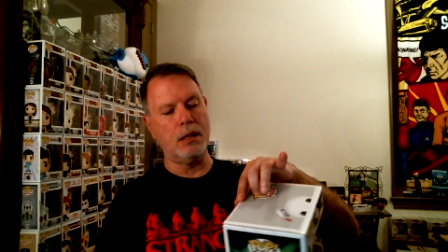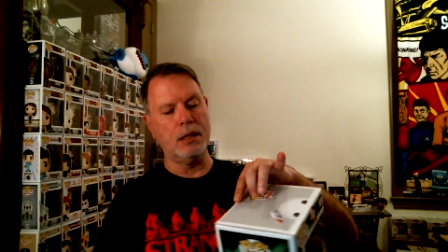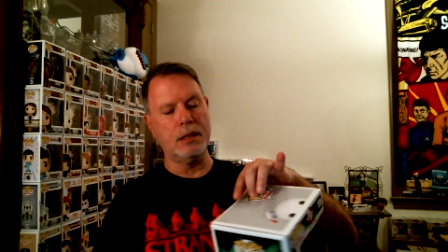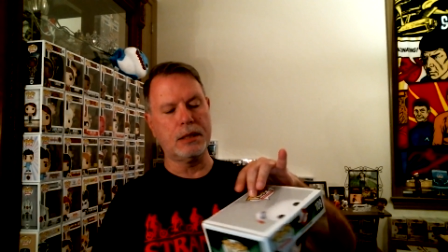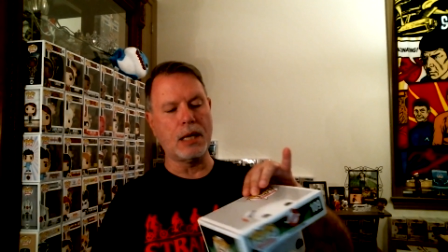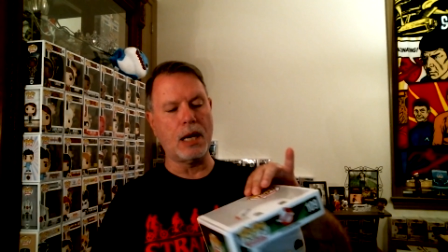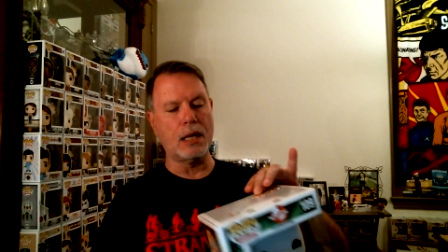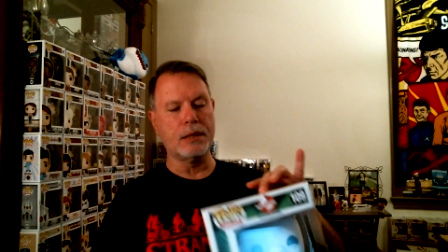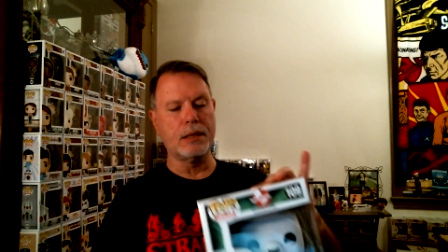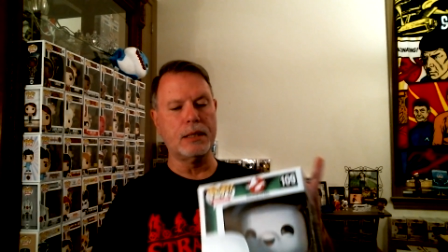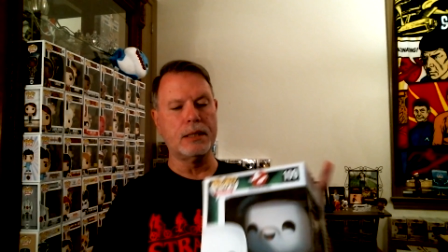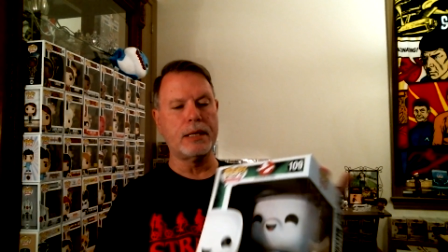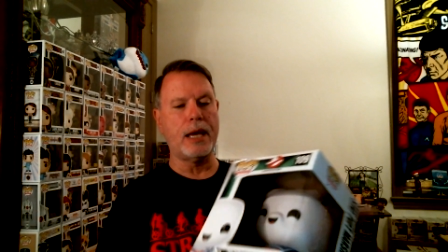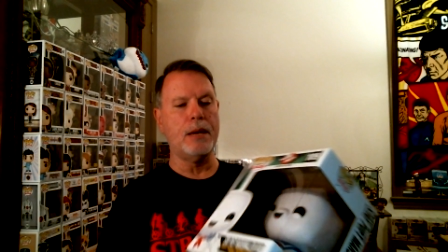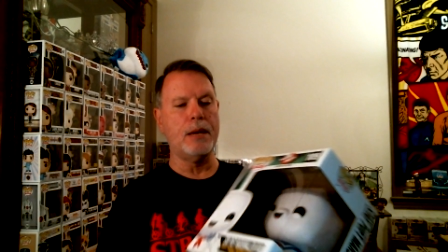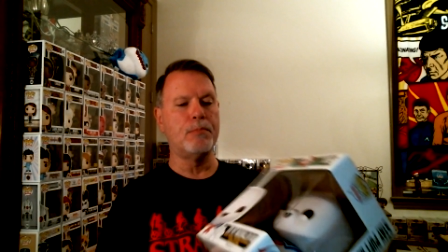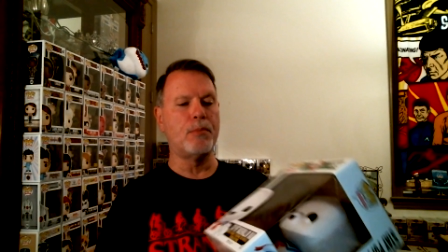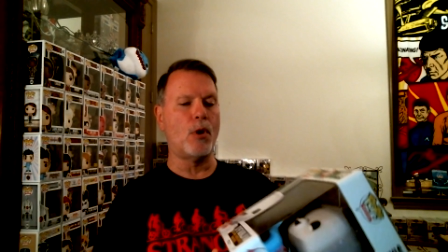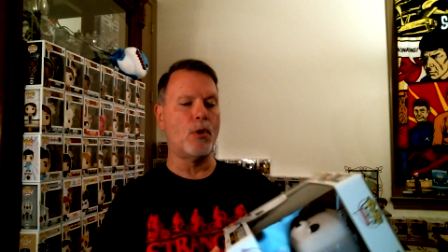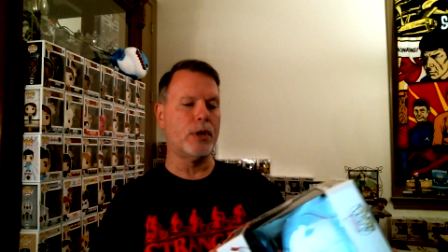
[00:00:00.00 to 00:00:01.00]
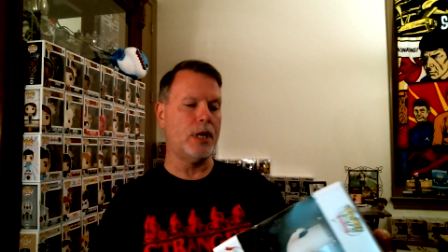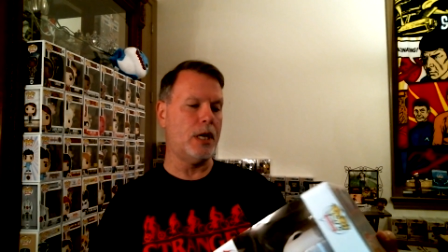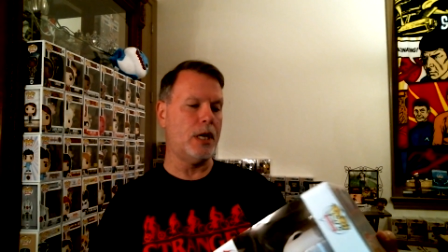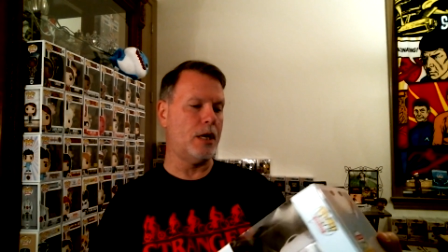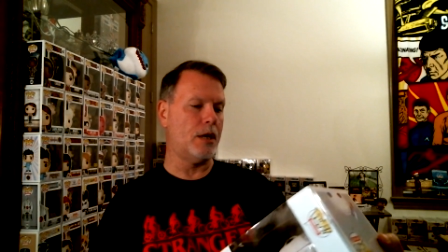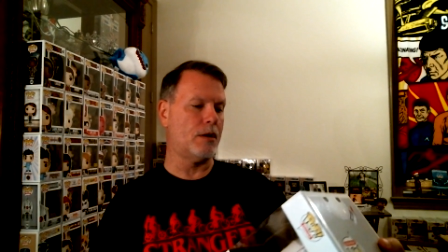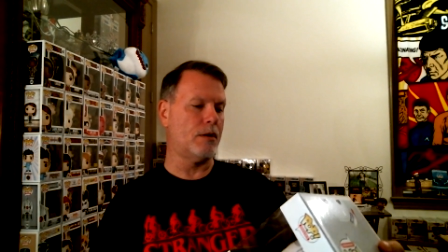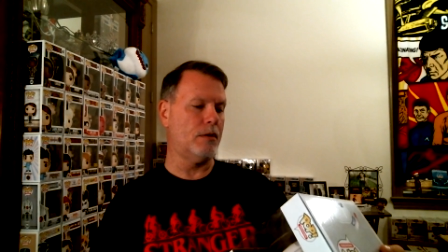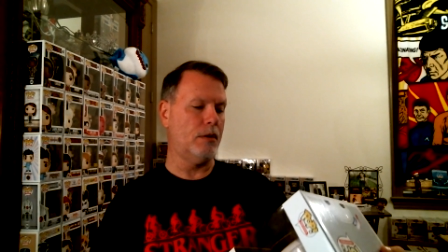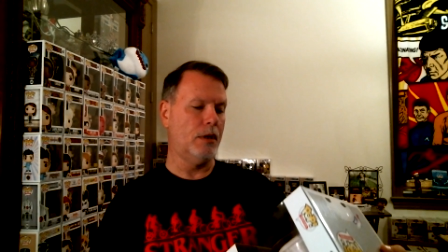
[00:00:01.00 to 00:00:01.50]
it's got the tape on
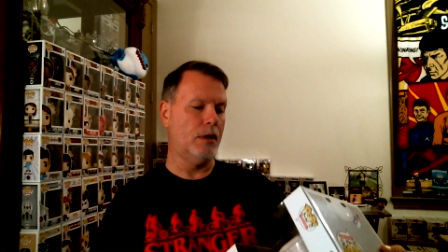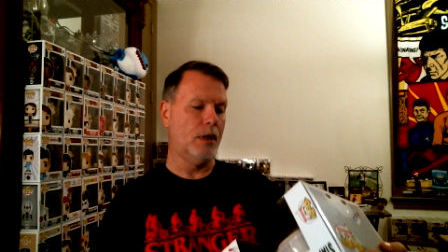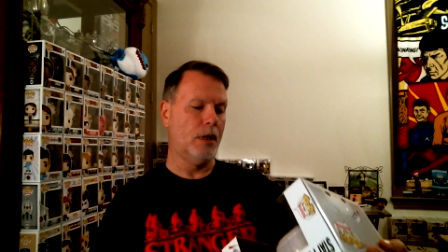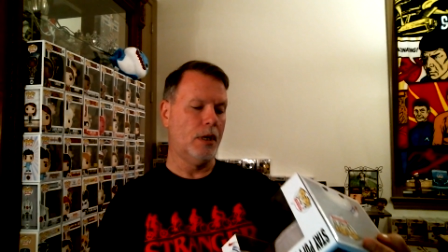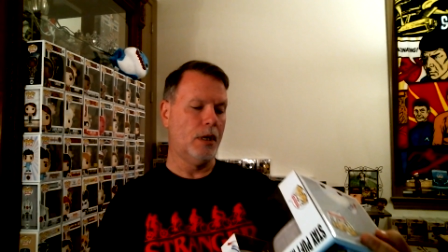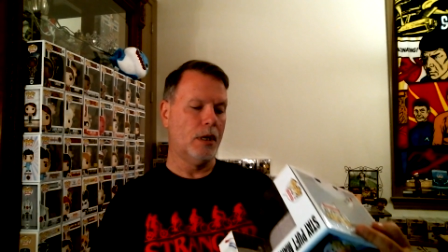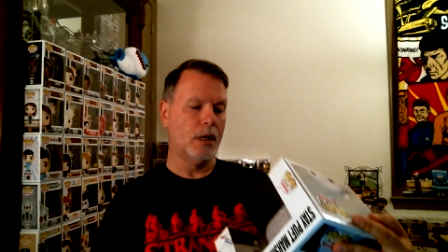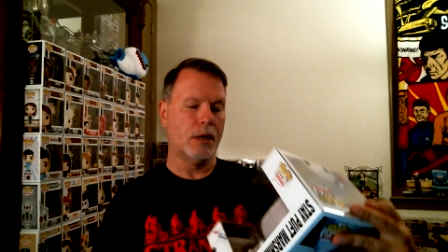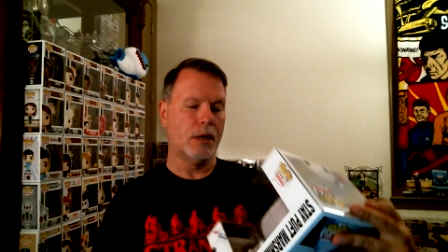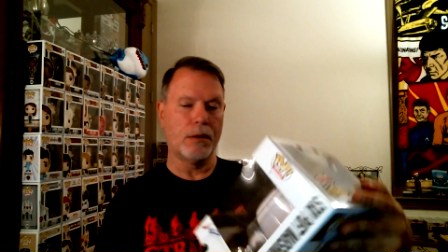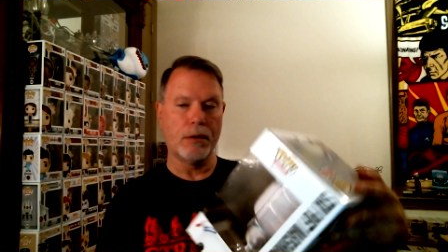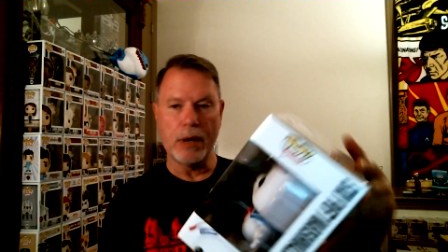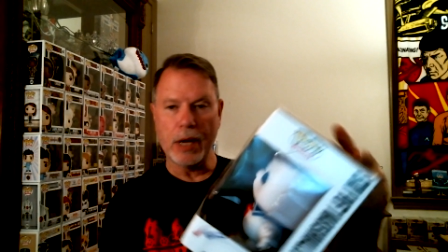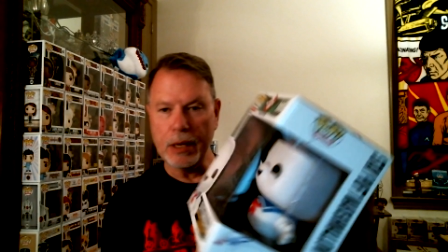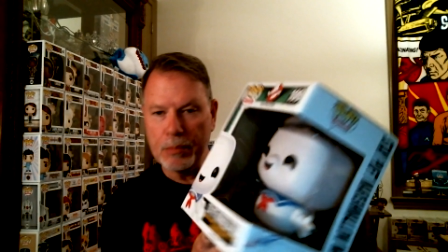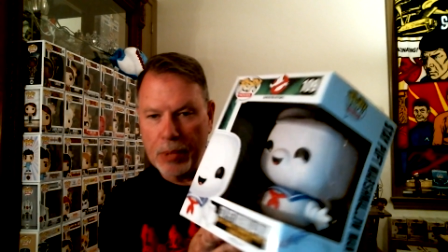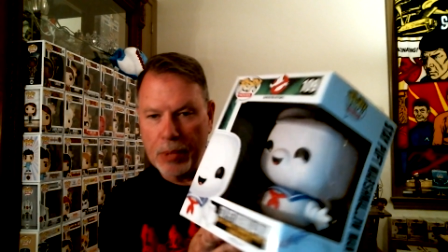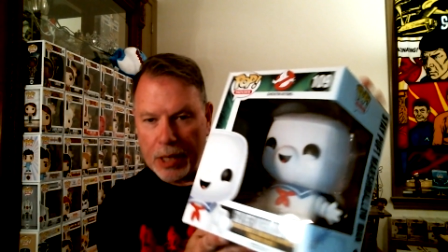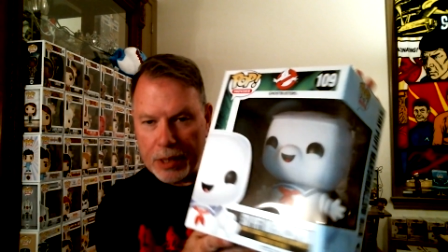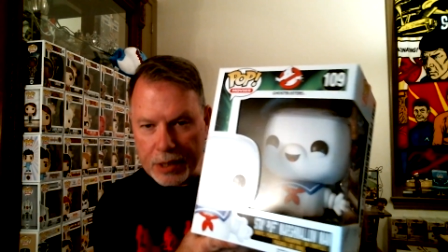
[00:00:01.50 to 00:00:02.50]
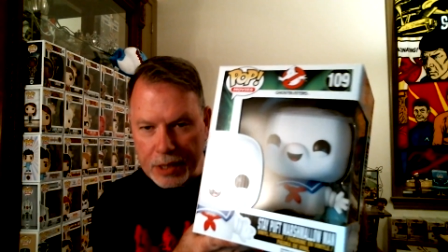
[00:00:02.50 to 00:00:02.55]
here. All right, but